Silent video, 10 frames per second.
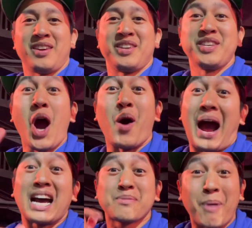Yo,
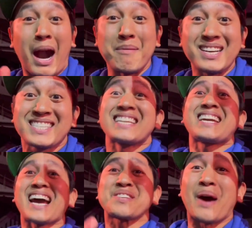as promised,
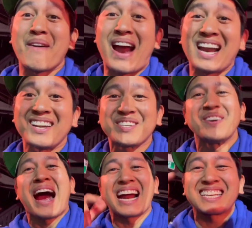guess what I ran
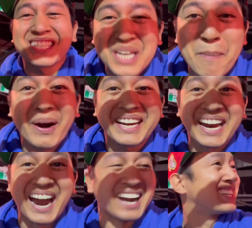into at the Super
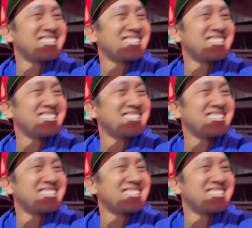Kick?